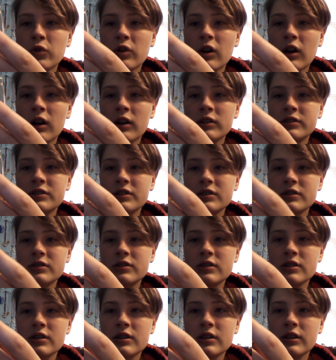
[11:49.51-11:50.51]

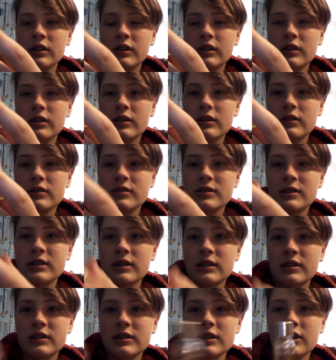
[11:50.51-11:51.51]
Emerald de,
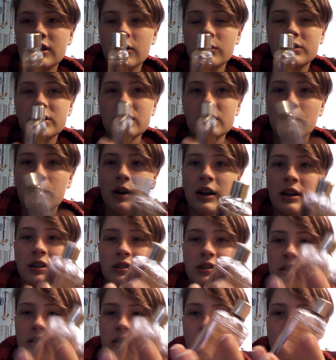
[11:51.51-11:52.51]
de
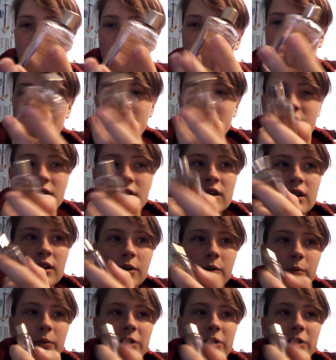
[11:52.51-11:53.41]
C-O-T-Y, Ducote,